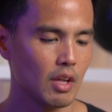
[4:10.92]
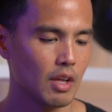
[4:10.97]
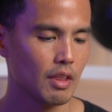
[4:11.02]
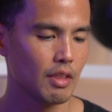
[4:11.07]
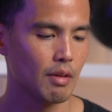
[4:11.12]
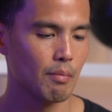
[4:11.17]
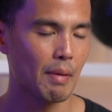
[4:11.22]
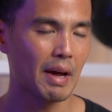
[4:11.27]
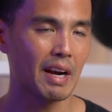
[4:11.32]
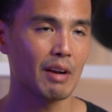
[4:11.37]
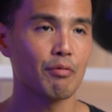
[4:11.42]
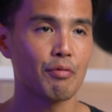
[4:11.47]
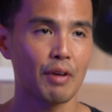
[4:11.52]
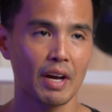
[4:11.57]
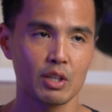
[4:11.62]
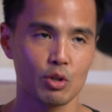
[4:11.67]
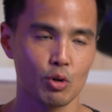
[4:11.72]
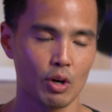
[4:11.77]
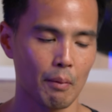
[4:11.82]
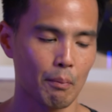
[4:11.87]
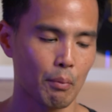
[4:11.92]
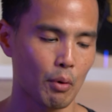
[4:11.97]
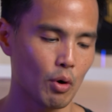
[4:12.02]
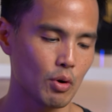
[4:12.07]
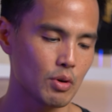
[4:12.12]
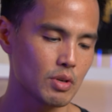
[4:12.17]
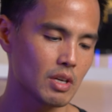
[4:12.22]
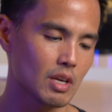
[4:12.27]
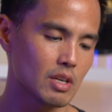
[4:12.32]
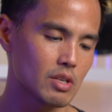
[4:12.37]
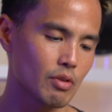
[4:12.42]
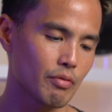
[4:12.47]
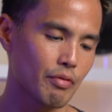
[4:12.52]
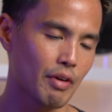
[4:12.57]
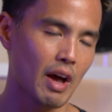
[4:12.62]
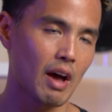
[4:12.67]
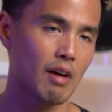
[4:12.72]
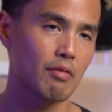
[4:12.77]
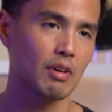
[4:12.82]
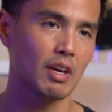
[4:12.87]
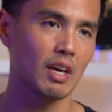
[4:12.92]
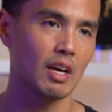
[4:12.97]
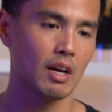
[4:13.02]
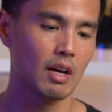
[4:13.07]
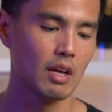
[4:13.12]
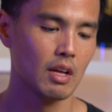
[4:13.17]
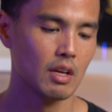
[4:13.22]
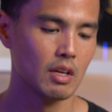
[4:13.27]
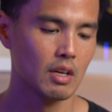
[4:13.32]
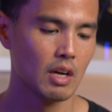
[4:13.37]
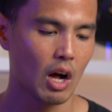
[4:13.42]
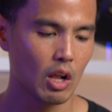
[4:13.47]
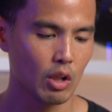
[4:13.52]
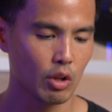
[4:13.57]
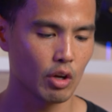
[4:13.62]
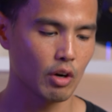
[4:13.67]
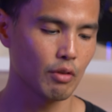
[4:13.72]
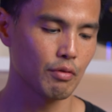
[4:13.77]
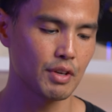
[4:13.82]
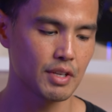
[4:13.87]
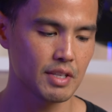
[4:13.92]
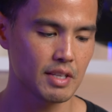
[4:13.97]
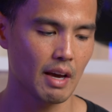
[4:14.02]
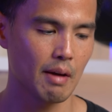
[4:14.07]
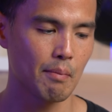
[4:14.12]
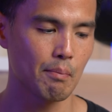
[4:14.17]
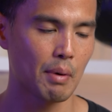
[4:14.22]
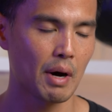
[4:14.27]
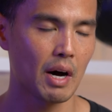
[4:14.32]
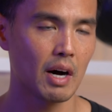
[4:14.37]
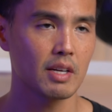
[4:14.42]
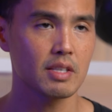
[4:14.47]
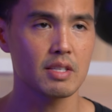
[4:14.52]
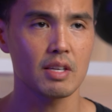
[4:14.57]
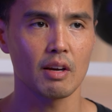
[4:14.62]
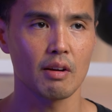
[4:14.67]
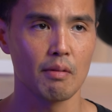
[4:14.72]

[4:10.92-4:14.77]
the manufacturing process of having a lot of the same parts and